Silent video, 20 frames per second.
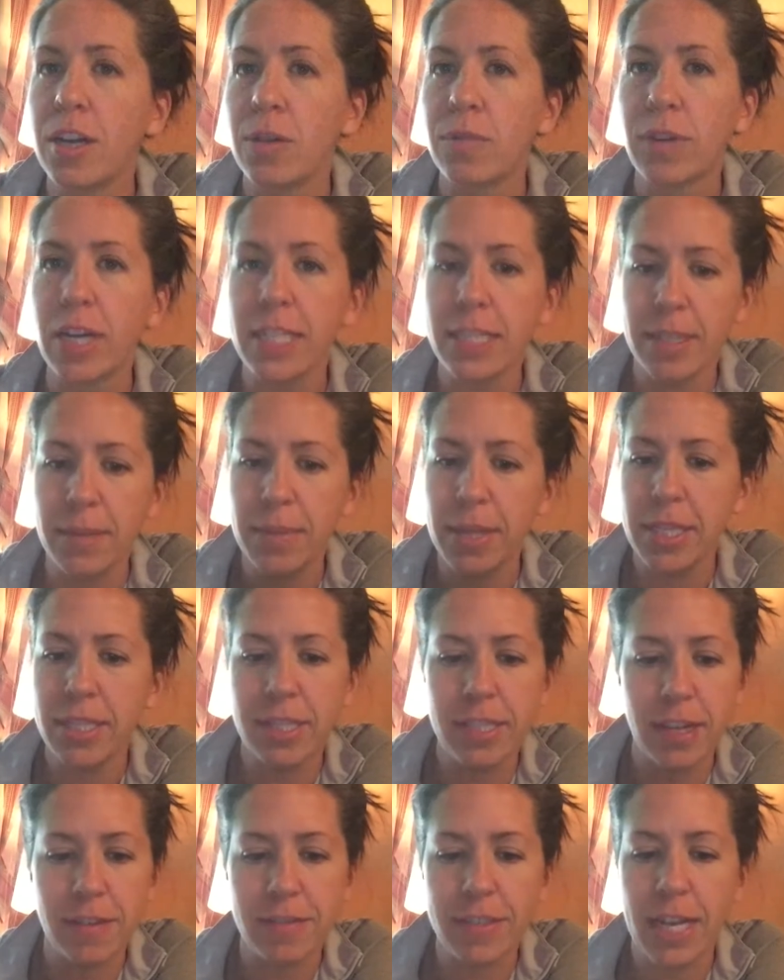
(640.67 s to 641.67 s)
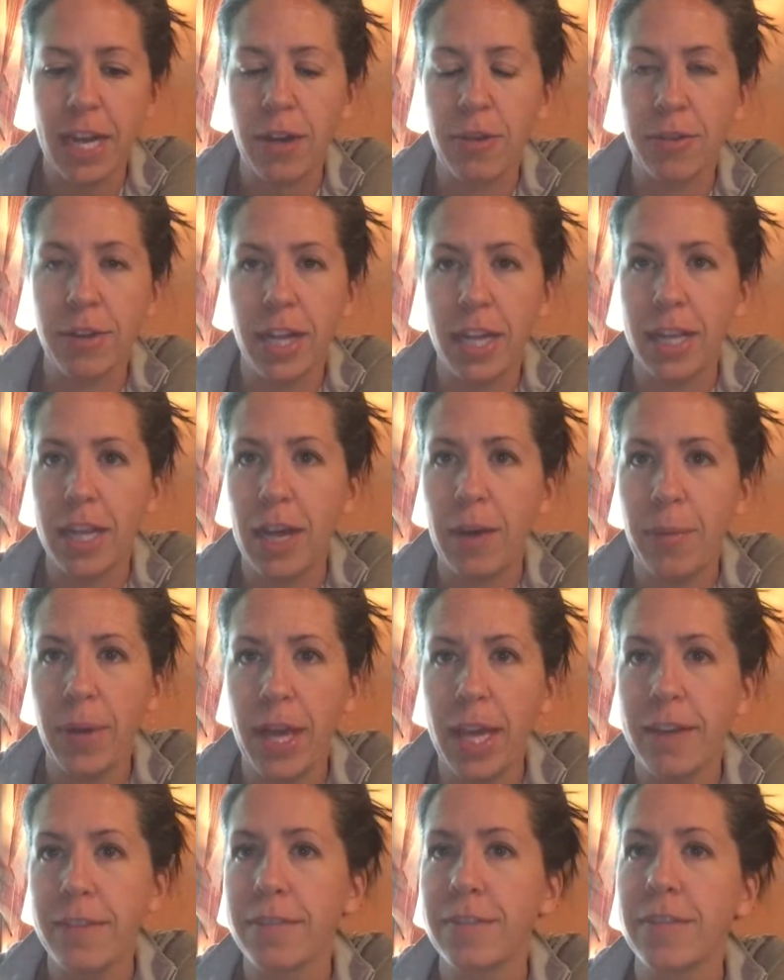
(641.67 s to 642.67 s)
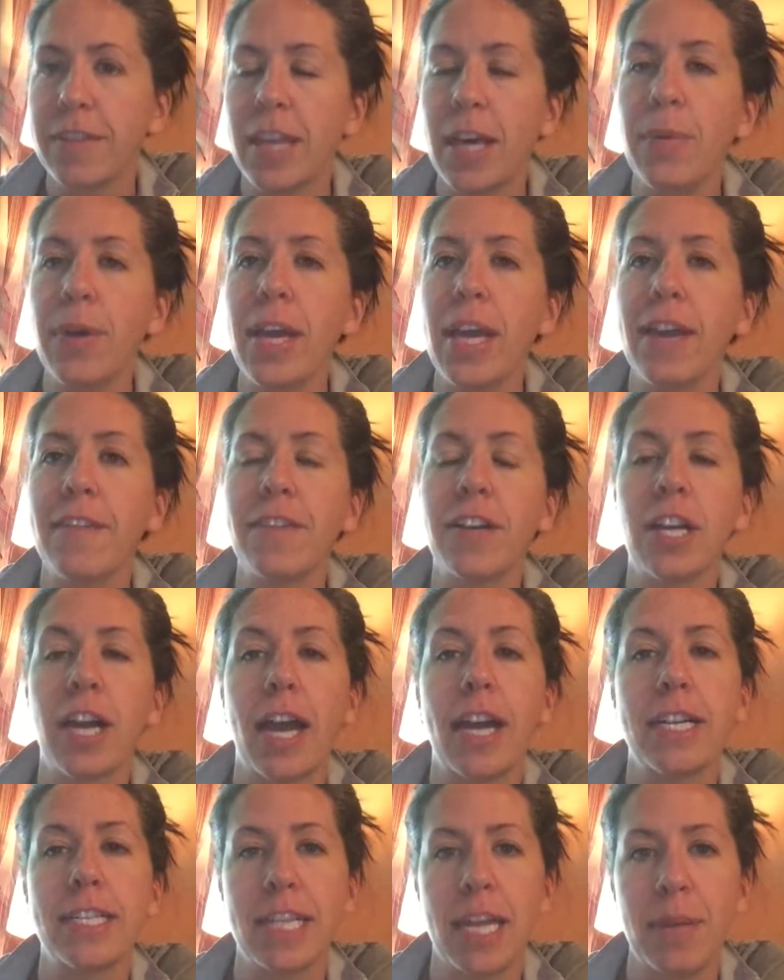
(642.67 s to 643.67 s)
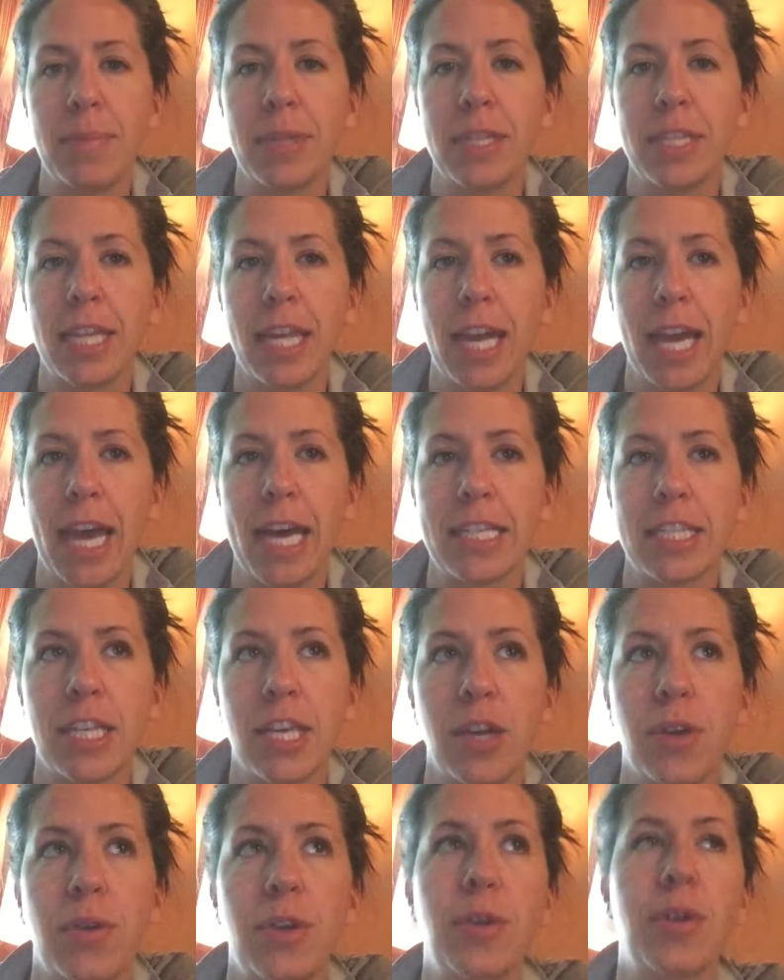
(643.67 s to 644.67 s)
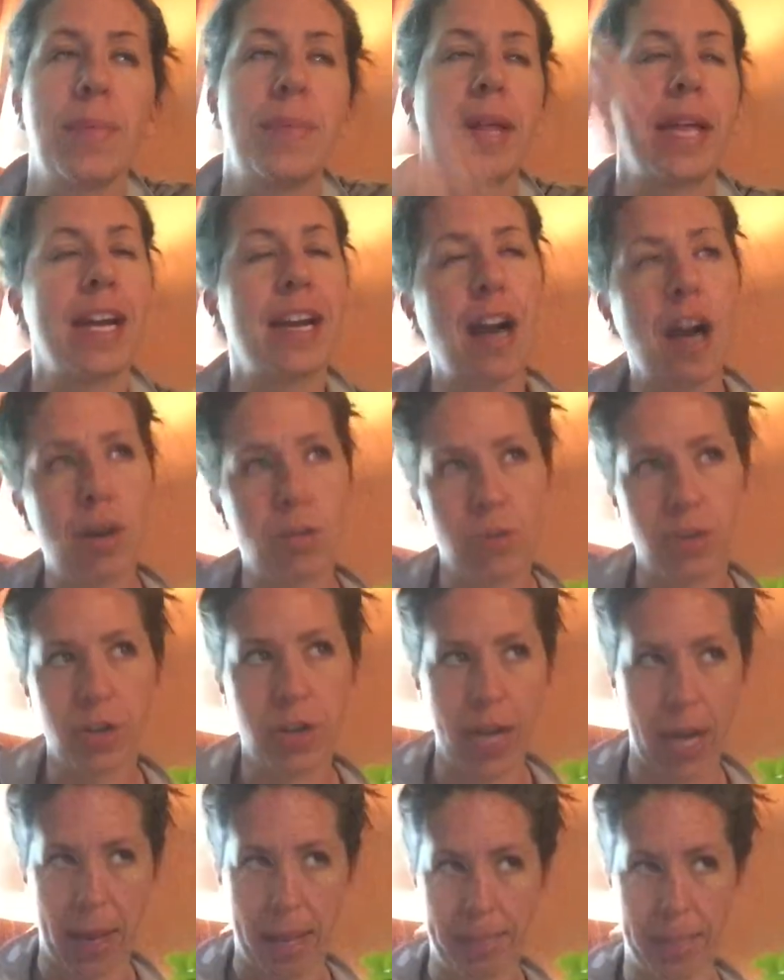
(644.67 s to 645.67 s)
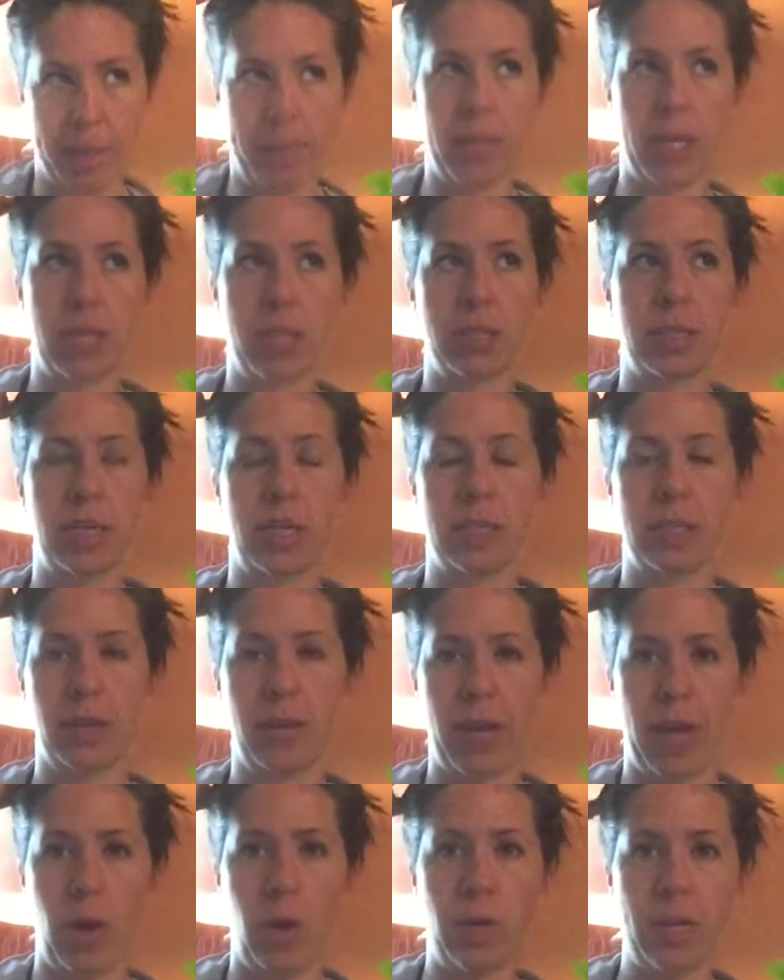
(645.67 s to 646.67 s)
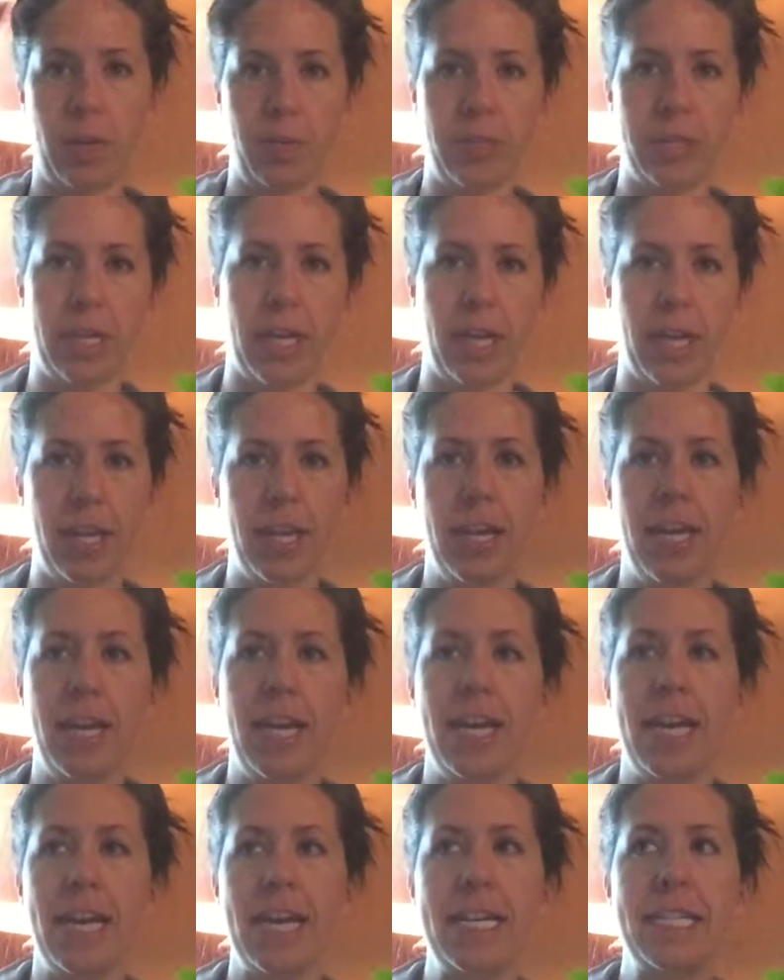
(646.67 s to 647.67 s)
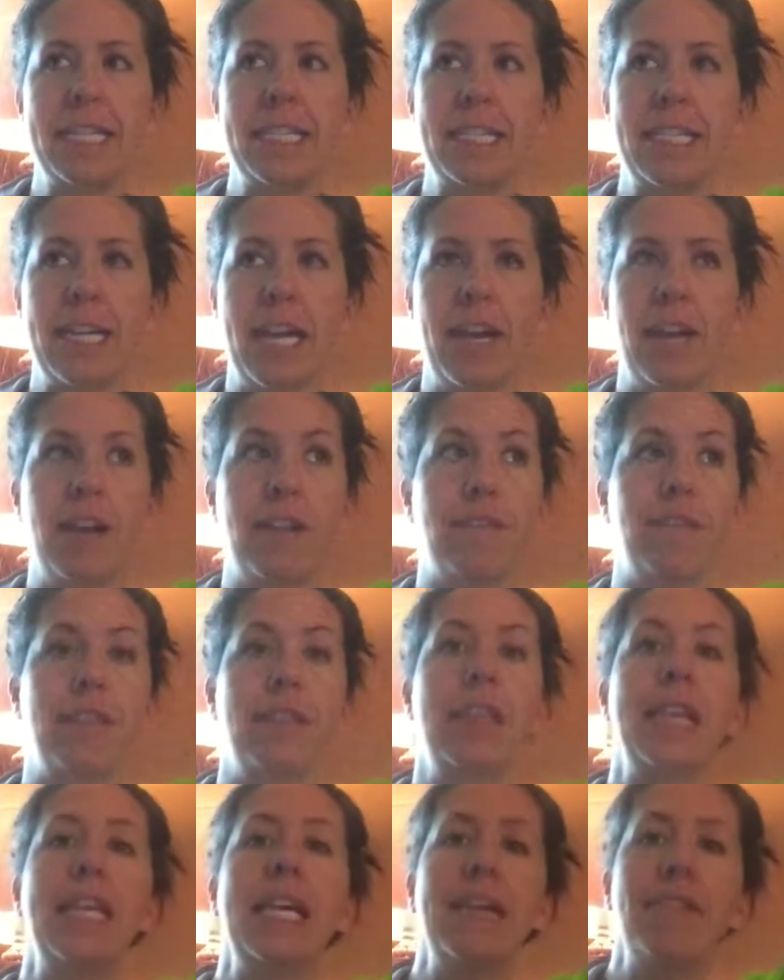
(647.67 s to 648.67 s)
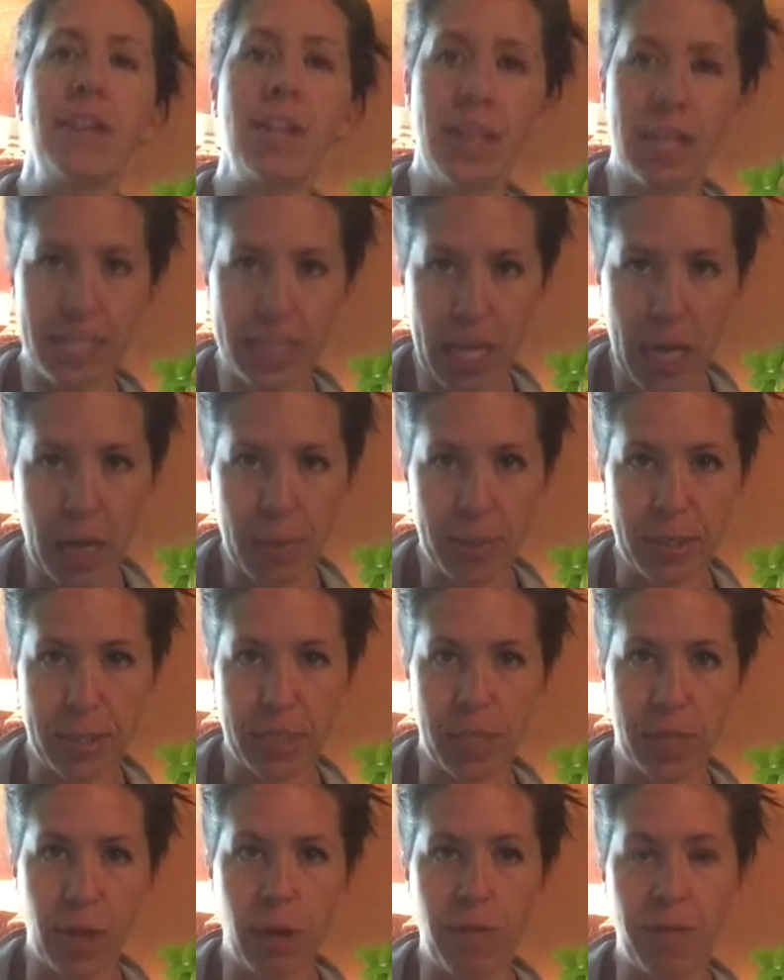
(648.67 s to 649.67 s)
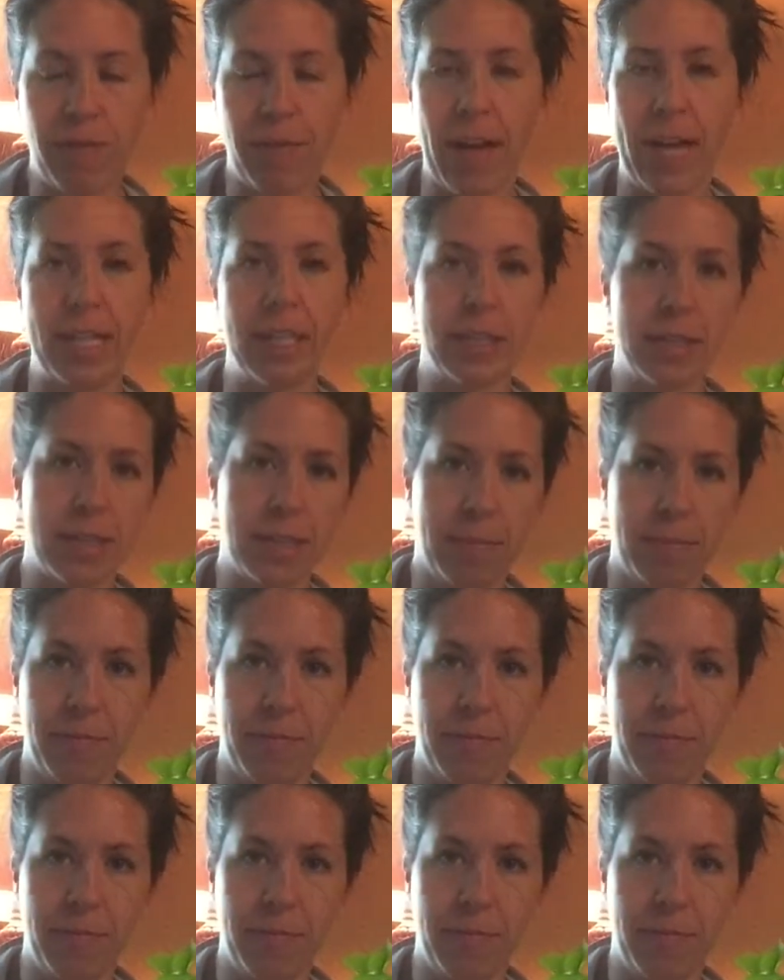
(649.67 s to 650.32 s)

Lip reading: write some of this stuff down, and that way if you're at a table and they ask you, you can be like, oh crap, beurre blanc sauce. Okay, hold on one second. Instead of leaving the table to go find